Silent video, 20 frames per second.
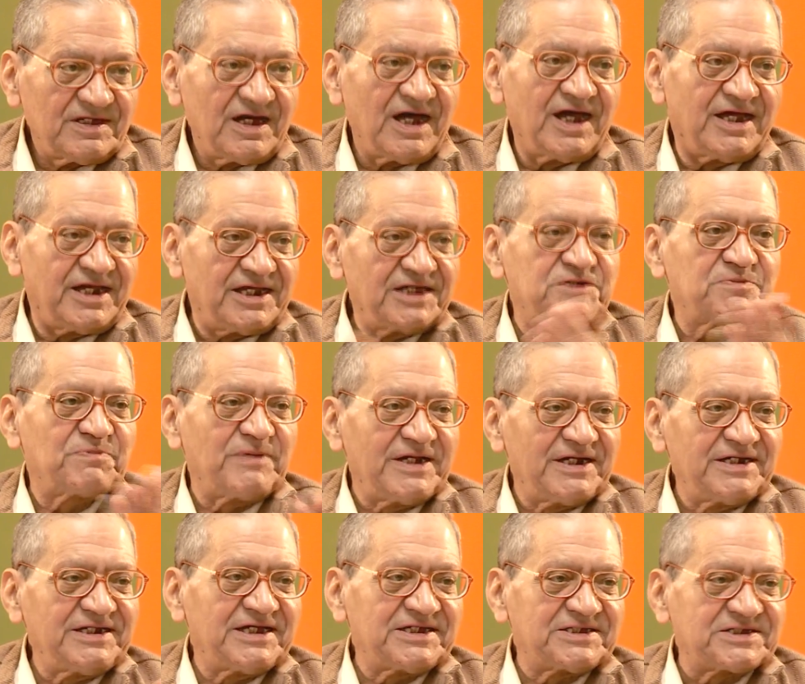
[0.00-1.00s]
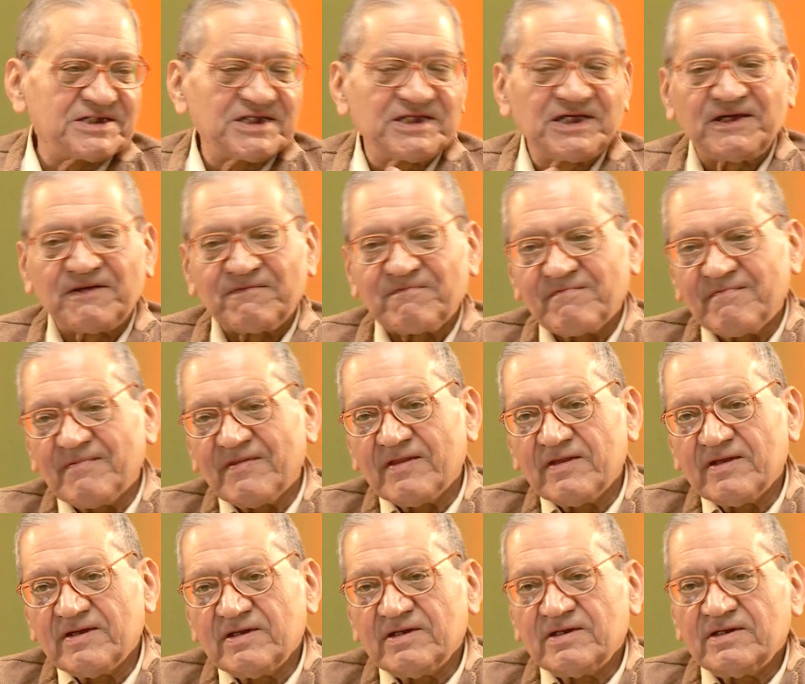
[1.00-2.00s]
I had explained yesterday
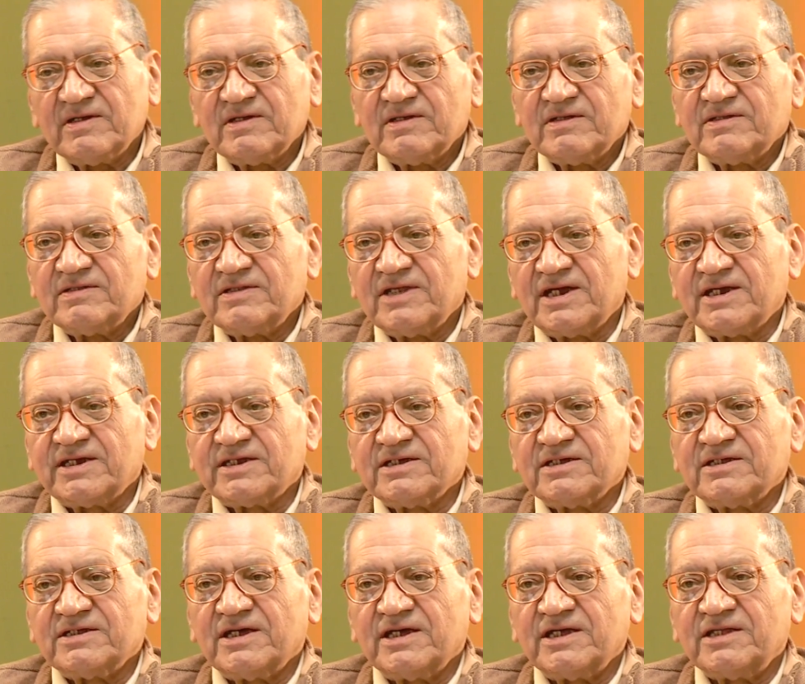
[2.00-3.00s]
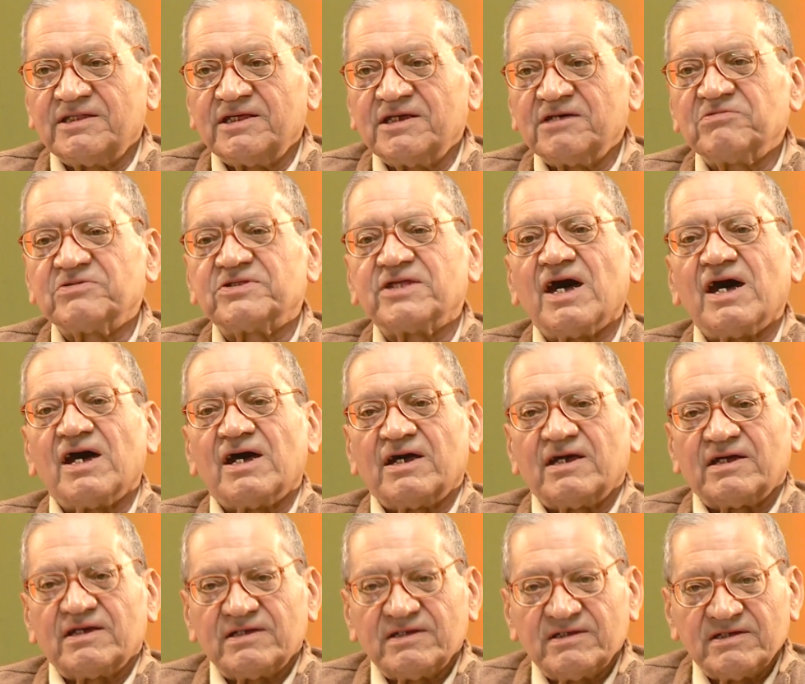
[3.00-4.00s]
that a
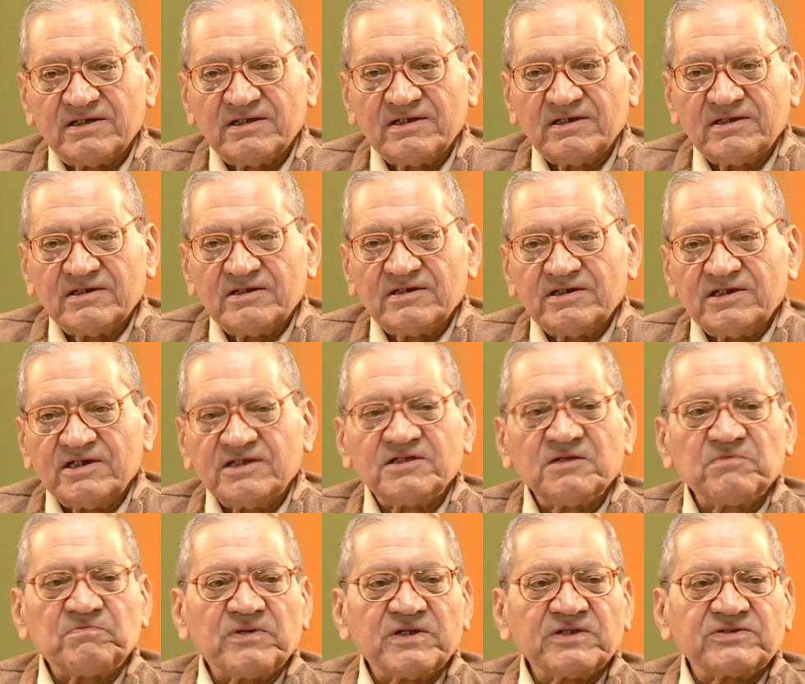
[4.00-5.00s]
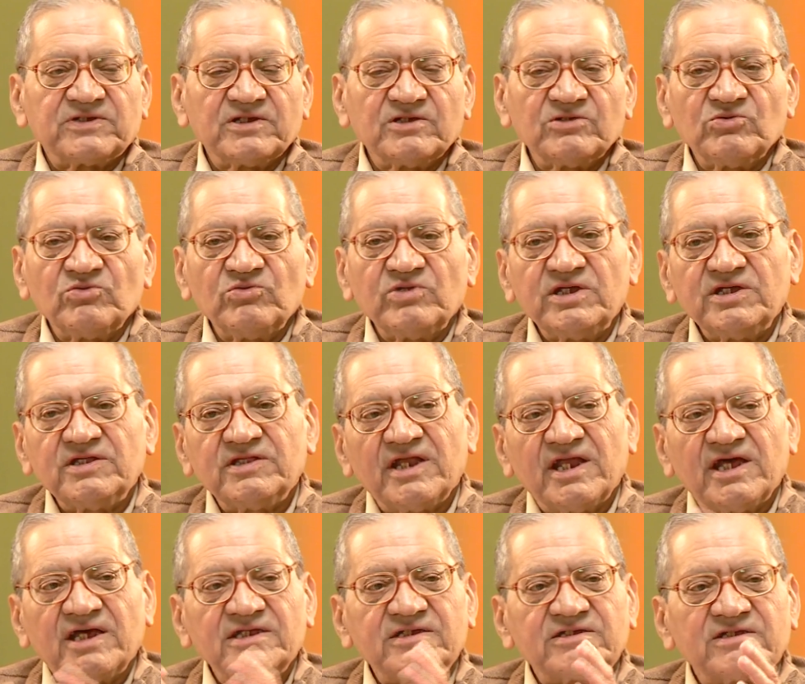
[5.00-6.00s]
Devta is a person who neither
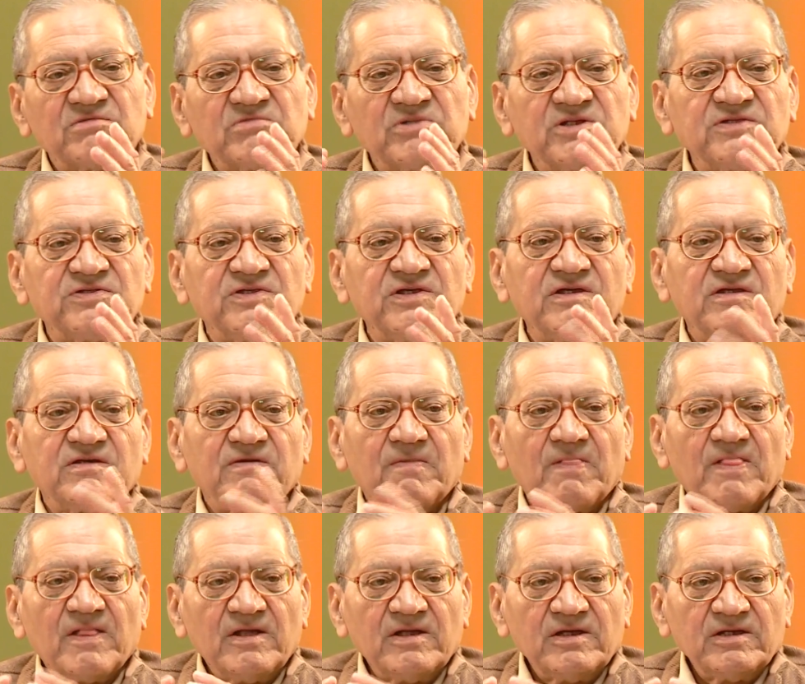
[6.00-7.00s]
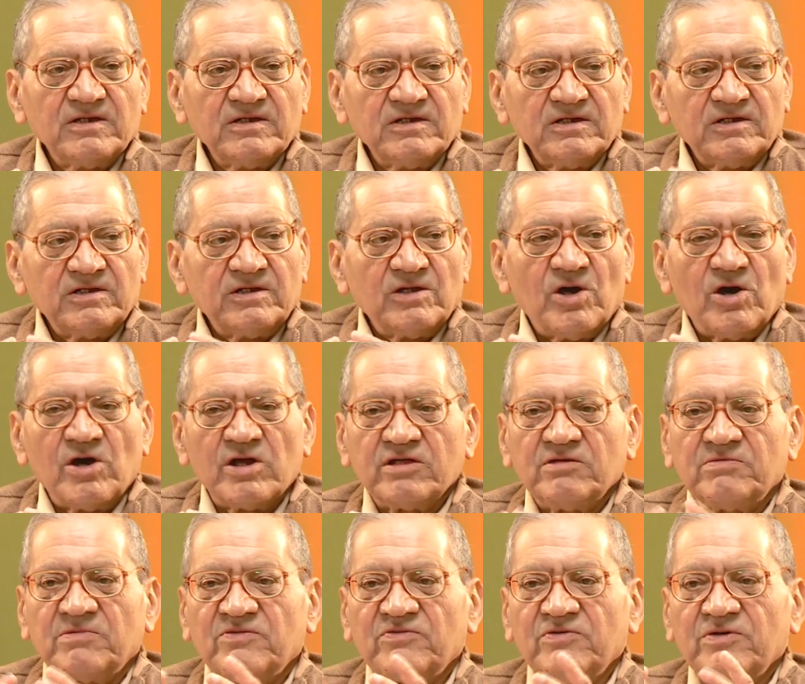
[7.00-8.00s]
has Samriti, nor
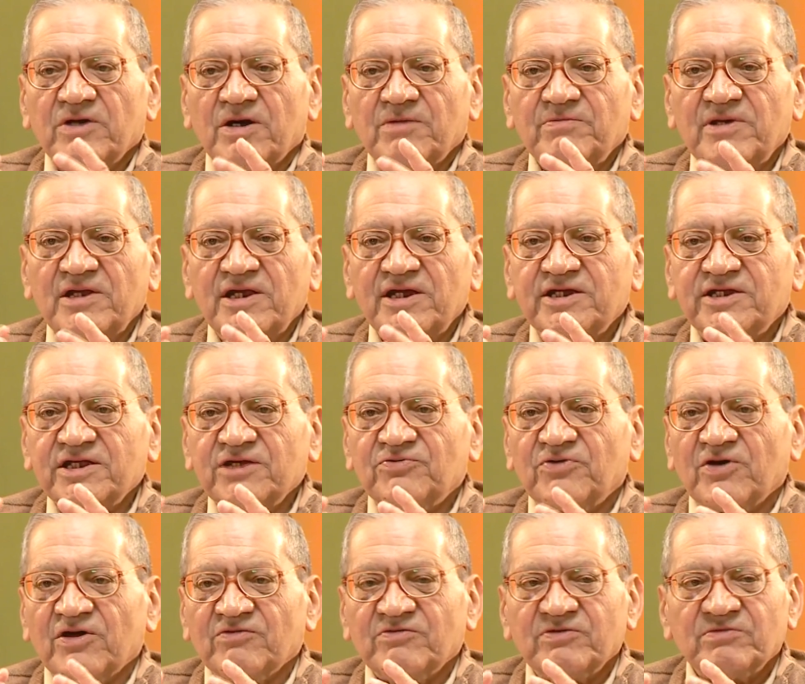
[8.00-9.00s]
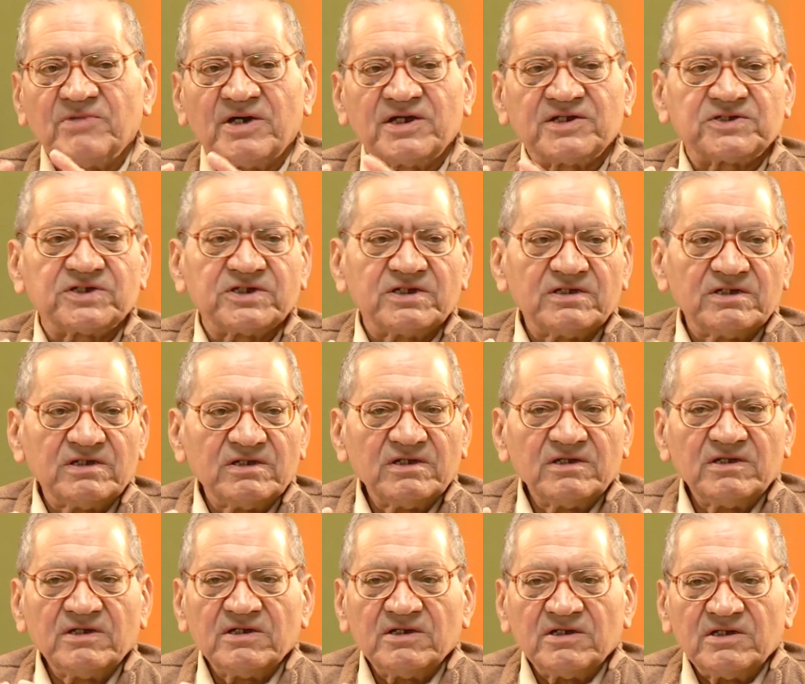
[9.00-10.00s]
ability for Vimarsha,
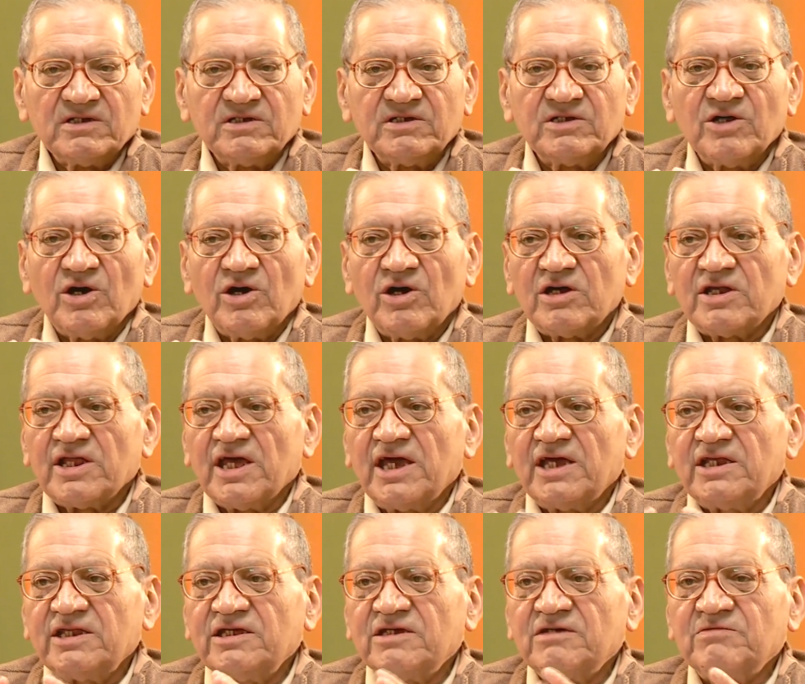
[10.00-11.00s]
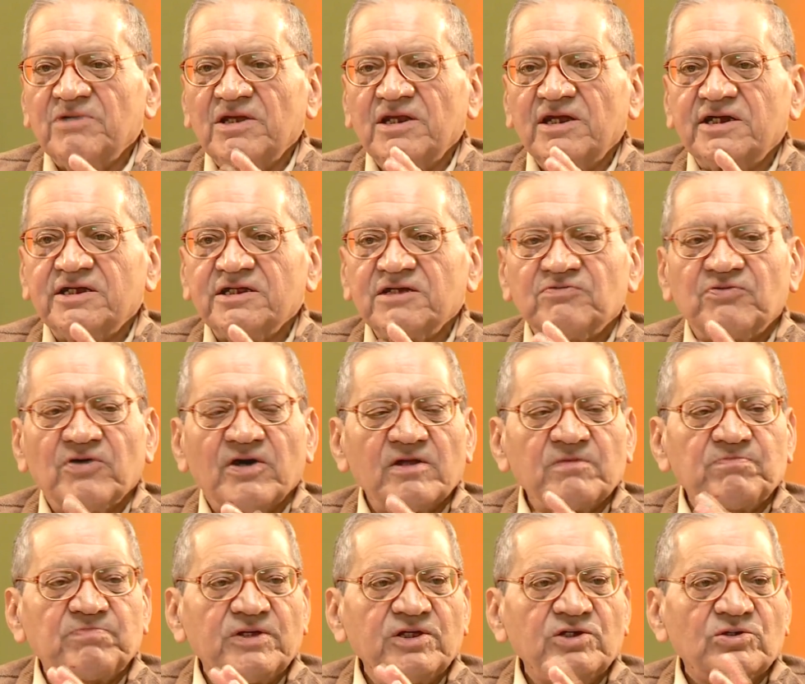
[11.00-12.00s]
nor any ability for
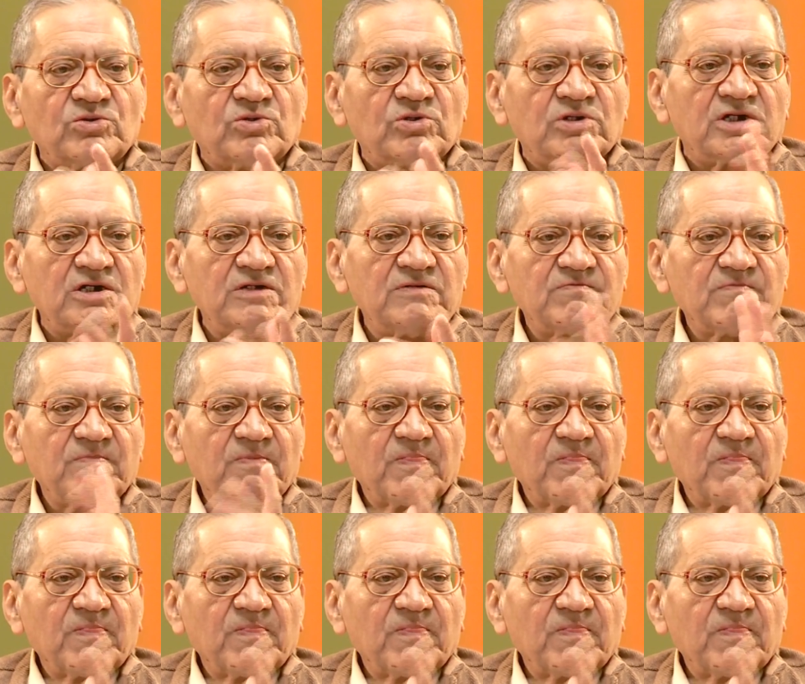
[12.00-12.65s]
Prayog.